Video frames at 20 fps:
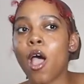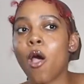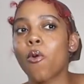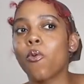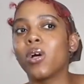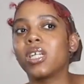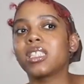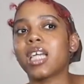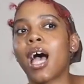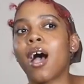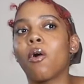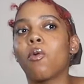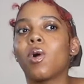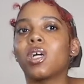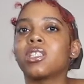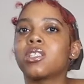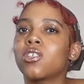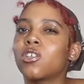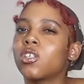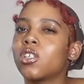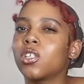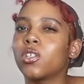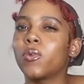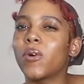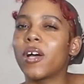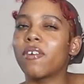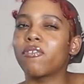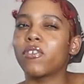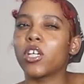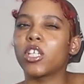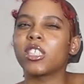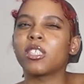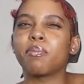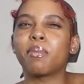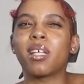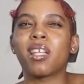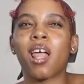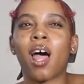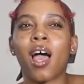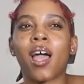which I wasn't going to do at first,
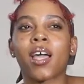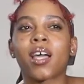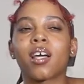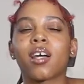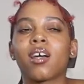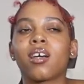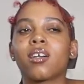but, like,